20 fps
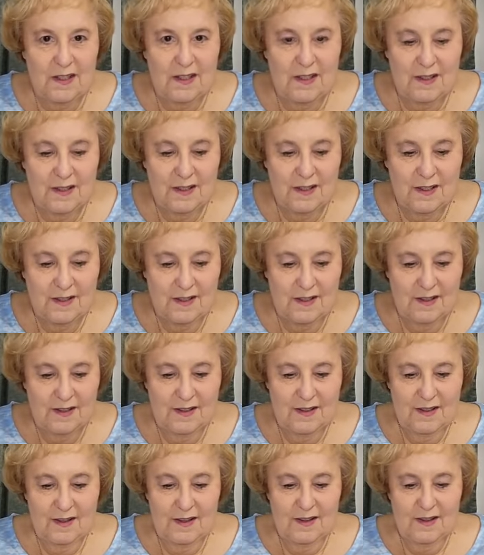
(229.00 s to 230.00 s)

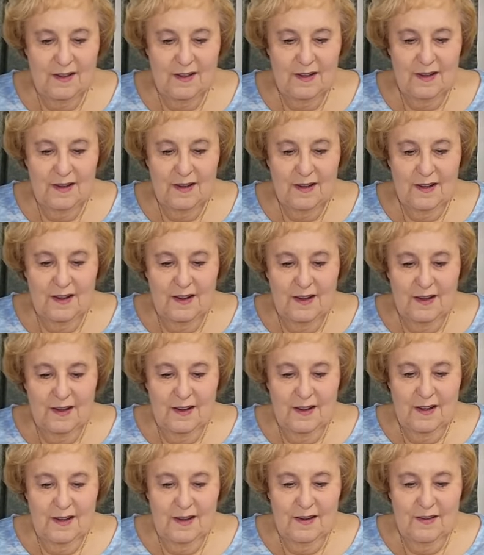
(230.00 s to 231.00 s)

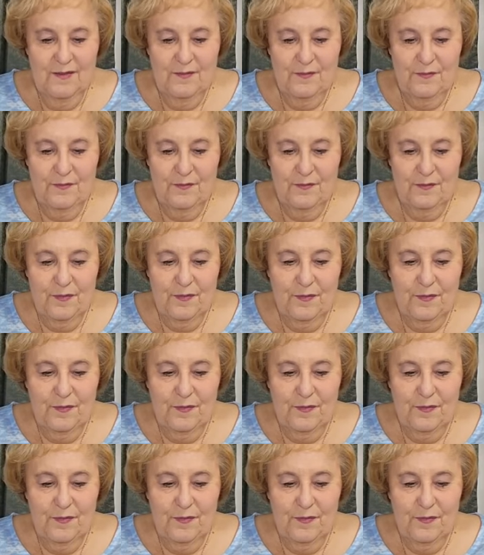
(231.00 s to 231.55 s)
(silence)